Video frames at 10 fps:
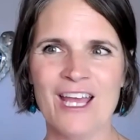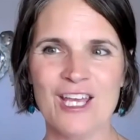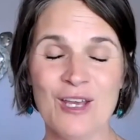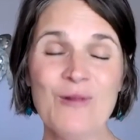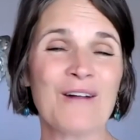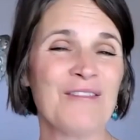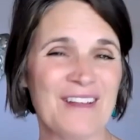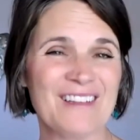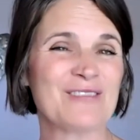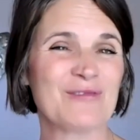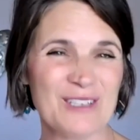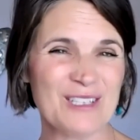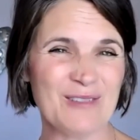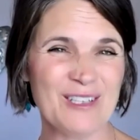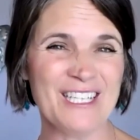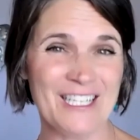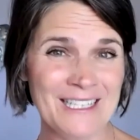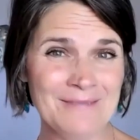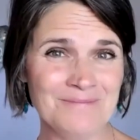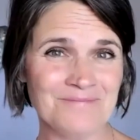you are feeling really, really good.